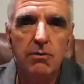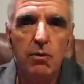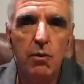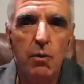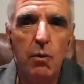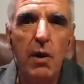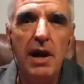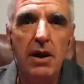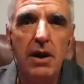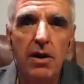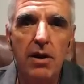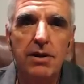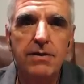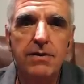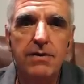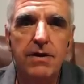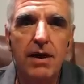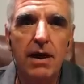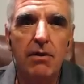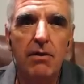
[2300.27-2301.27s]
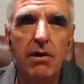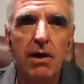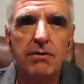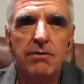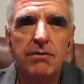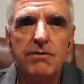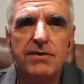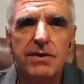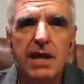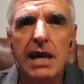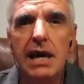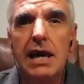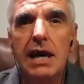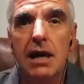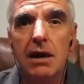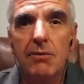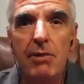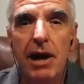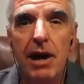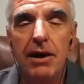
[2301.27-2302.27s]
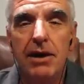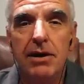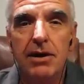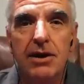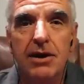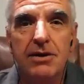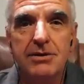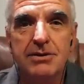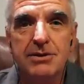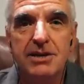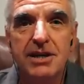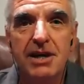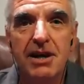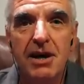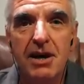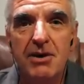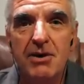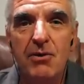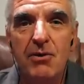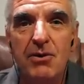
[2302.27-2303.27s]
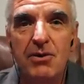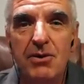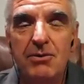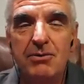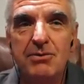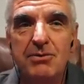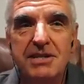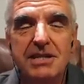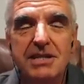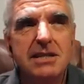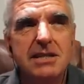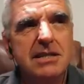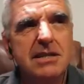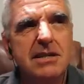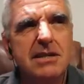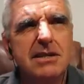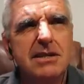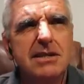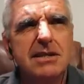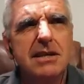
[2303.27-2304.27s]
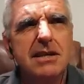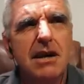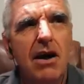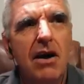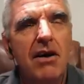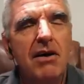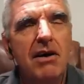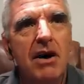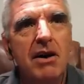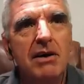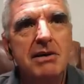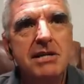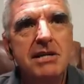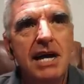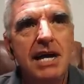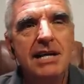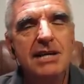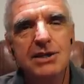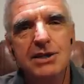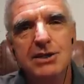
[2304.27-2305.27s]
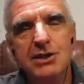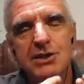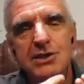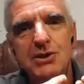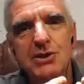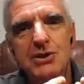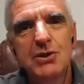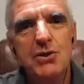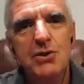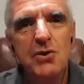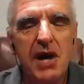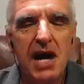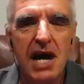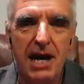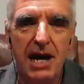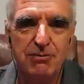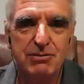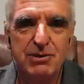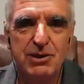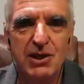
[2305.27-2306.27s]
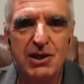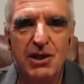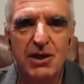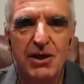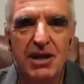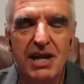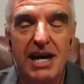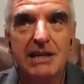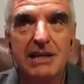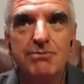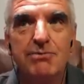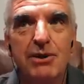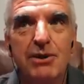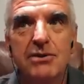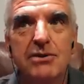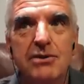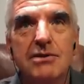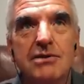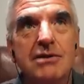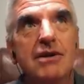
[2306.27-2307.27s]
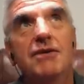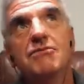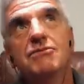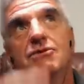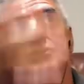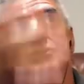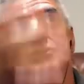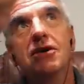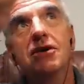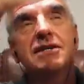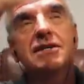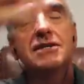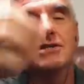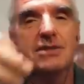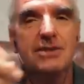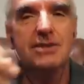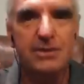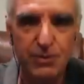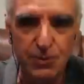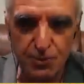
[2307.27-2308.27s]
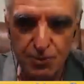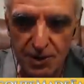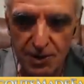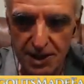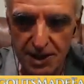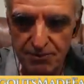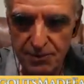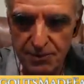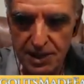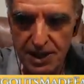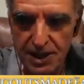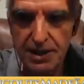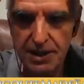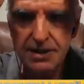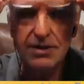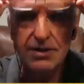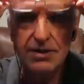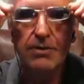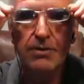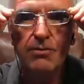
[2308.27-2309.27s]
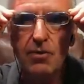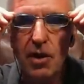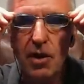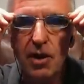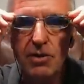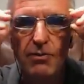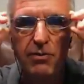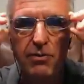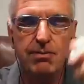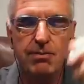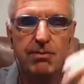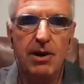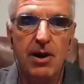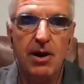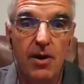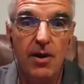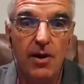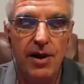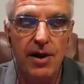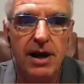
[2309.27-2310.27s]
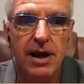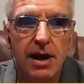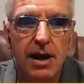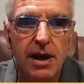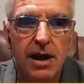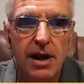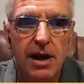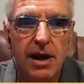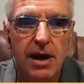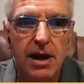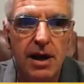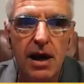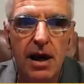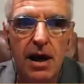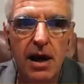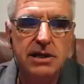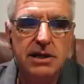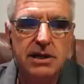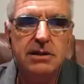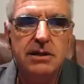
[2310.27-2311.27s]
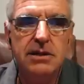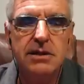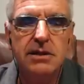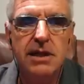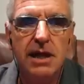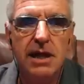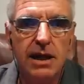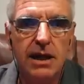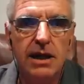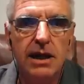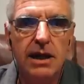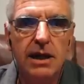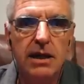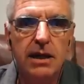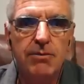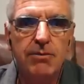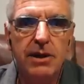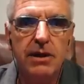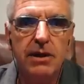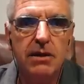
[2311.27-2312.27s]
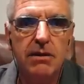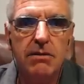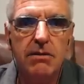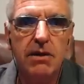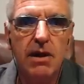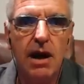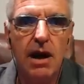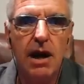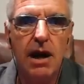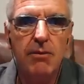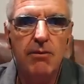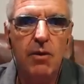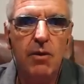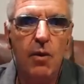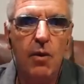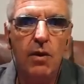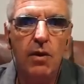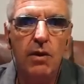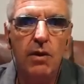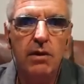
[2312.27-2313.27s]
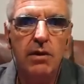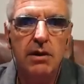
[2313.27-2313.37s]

when I'm thinking about an answer, I tend to just look up slightly. Yes, because I'm trying to get the right reply. I tend to think a little bit more